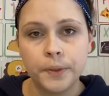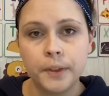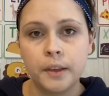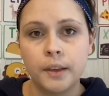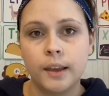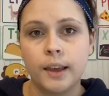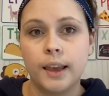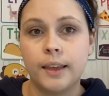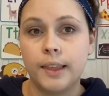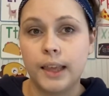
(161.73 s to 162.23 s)

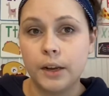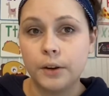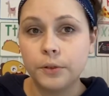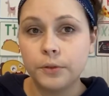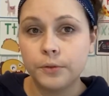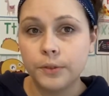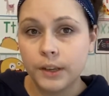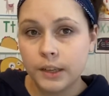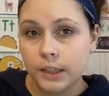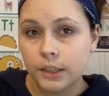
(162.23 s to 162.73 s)
and they don't
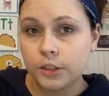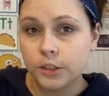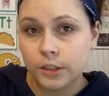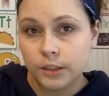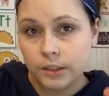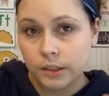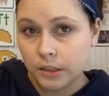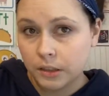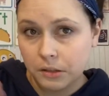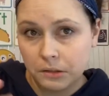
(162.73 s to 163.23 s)
finish
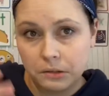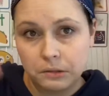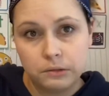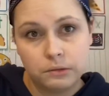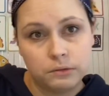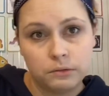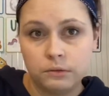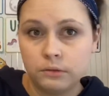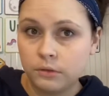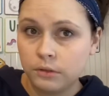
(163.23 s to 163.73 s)
until
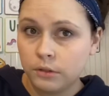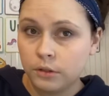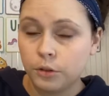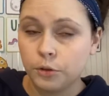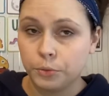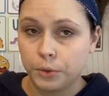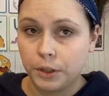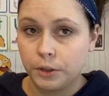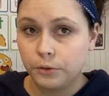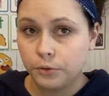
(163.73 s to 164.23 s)

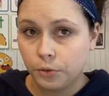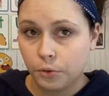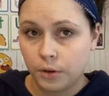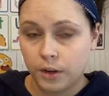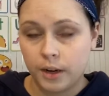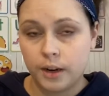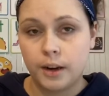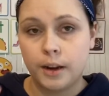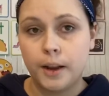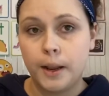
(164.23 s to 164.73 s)
3 to
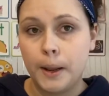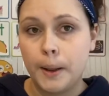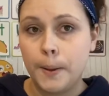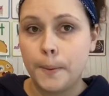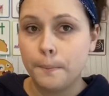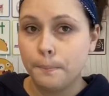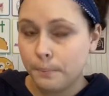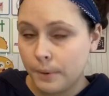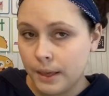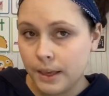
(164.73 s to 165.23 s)
4
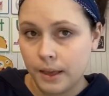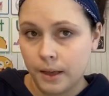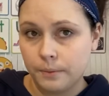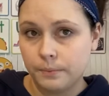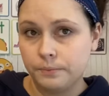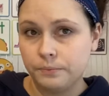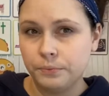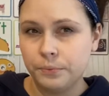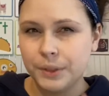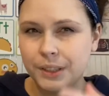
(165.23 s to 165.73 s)
p.m.,
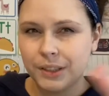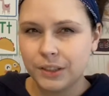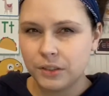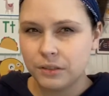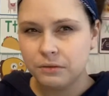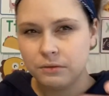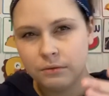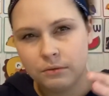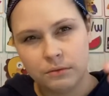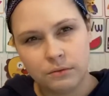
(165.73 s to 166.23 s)
which
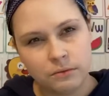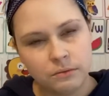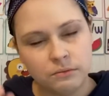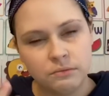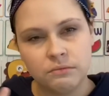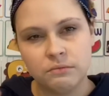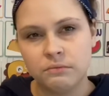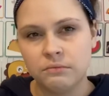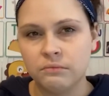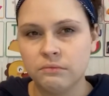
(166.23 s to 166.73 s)

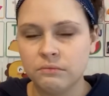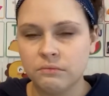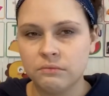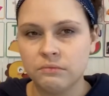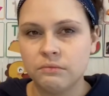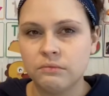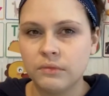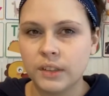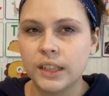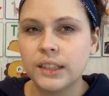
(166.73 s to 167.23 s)

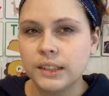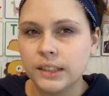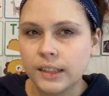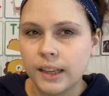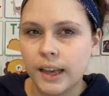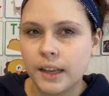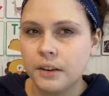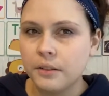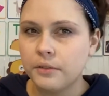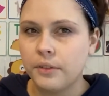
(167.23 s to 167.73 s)
that's
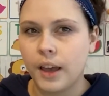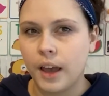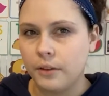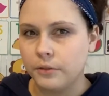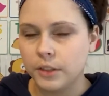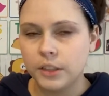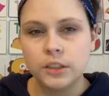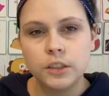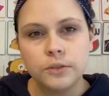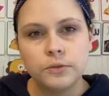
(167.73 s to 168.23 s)
kind of
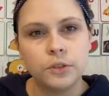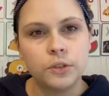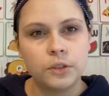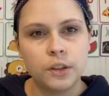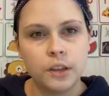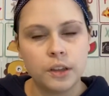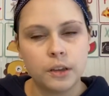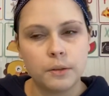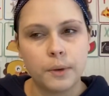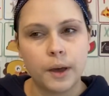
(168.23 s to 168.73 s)
average if you
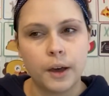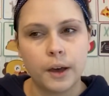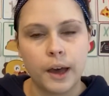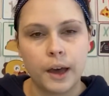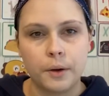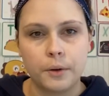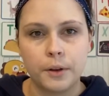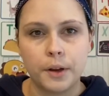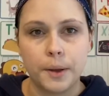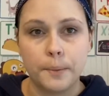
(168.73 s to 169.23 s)
think about
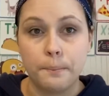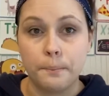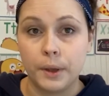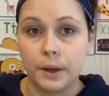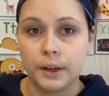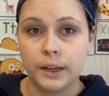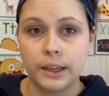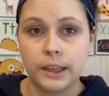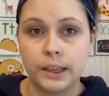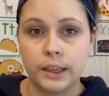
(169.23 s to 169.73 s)
our
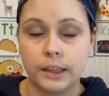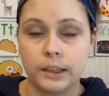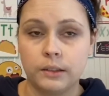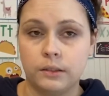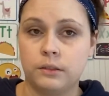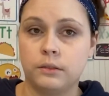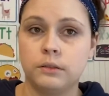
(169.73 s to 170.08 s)
American